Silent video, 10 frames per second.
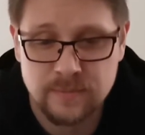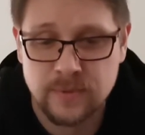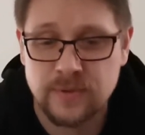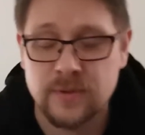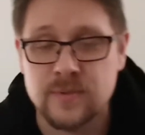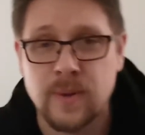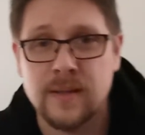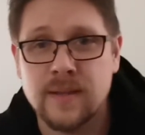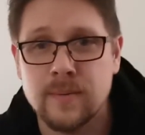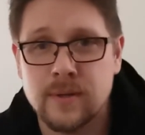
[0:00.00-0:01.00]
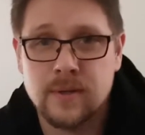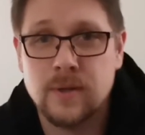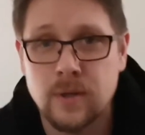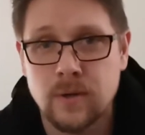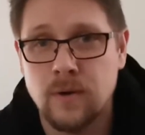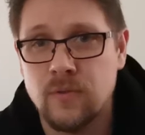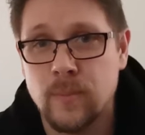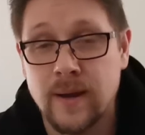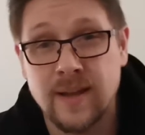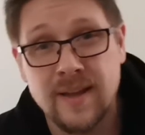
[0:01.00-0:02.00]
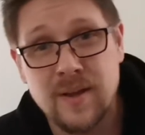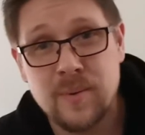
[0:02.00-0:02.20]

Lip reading: with this pandemic off the back.